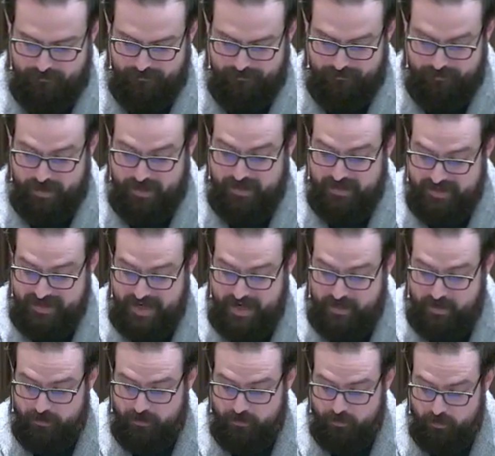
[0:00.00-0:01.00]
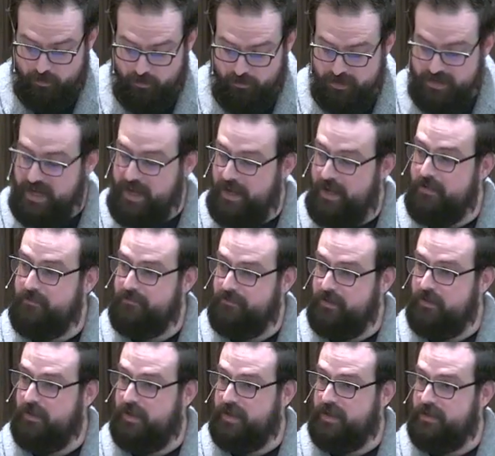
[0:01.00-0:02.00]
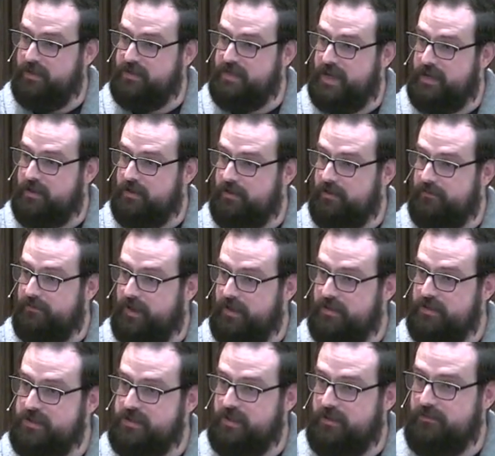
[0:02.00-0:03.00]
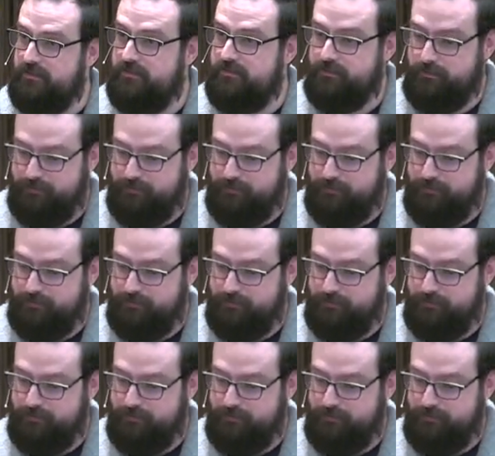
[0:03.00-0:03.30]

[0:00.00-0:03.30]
But an attack on the rules can feel like an attack on the faith itself.